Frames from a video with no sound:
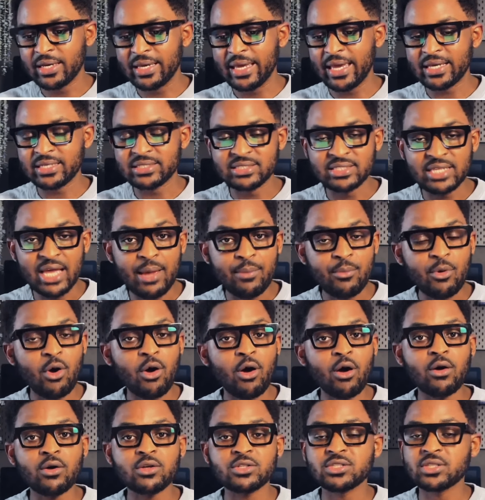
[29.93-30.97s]
Exam
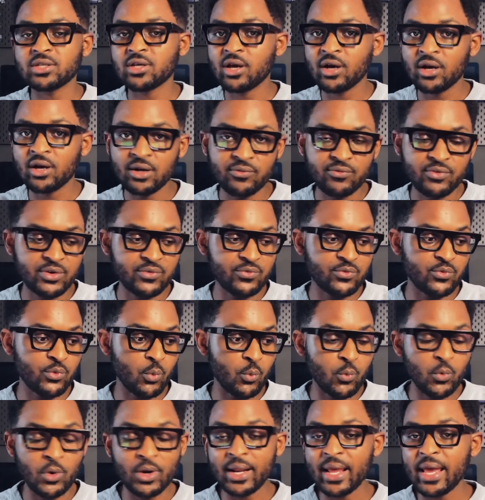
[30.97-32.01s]
cost covered for
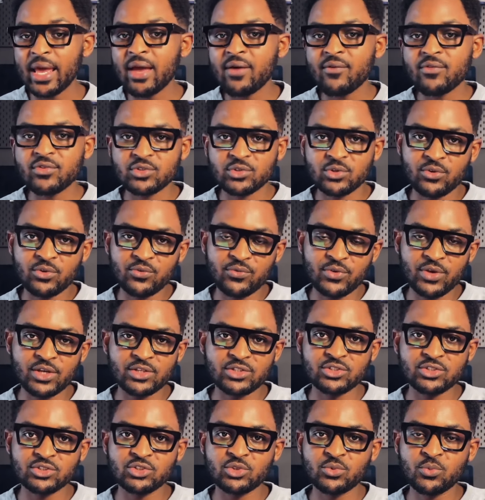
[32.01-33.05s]
whatever
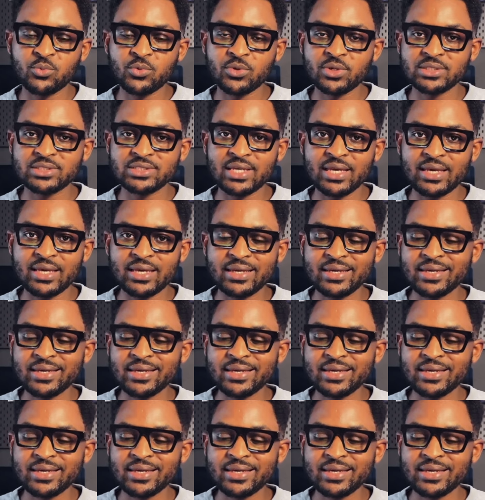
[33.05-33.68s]
certifications you want to take.